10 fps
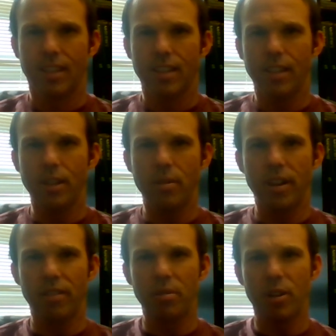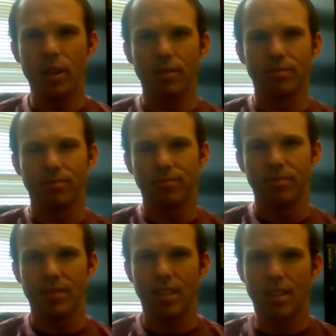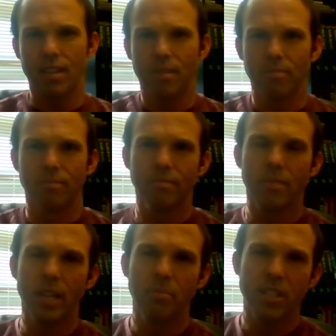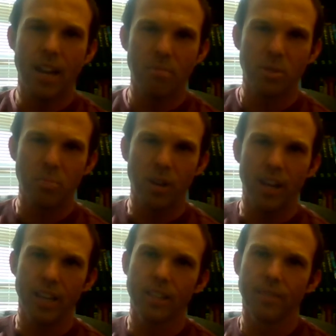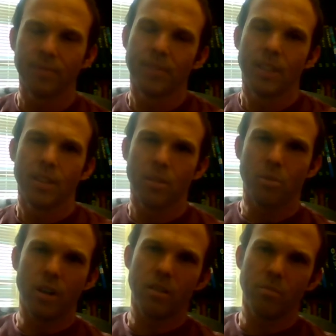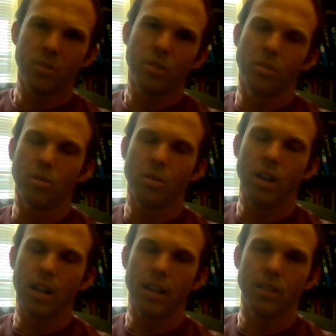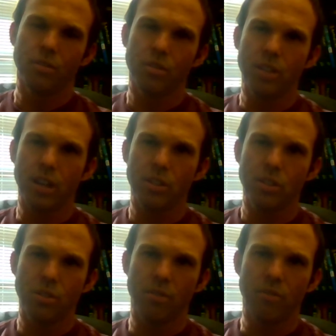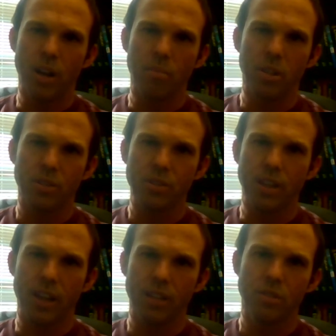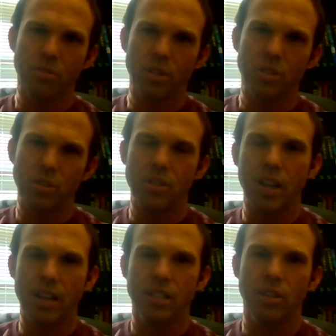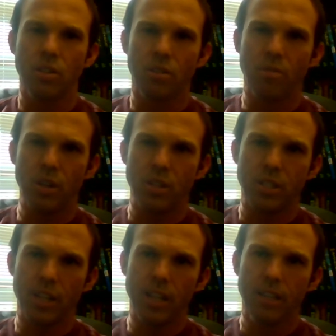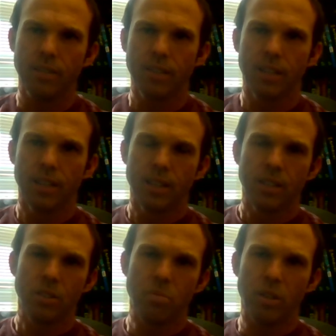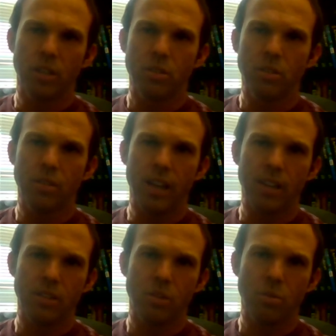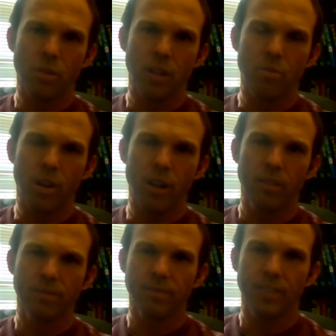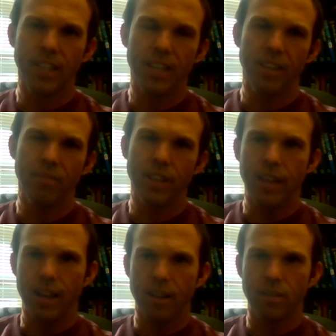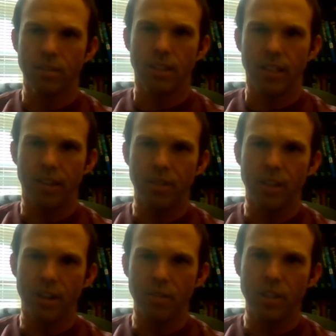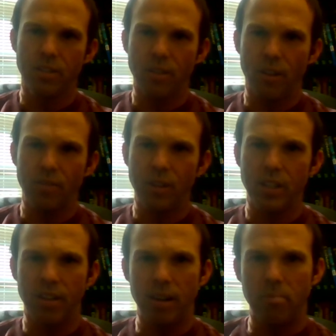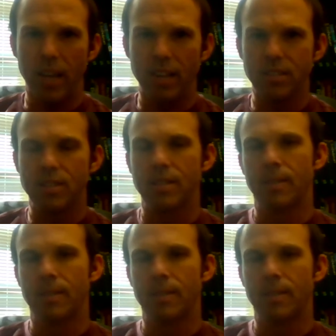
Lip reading: Hello everyone. My name is Sprague. Welcome to Introduction to Environmental Science, Richard Stockton University, Spring 2021, ENVL 1100, offered here at Mates.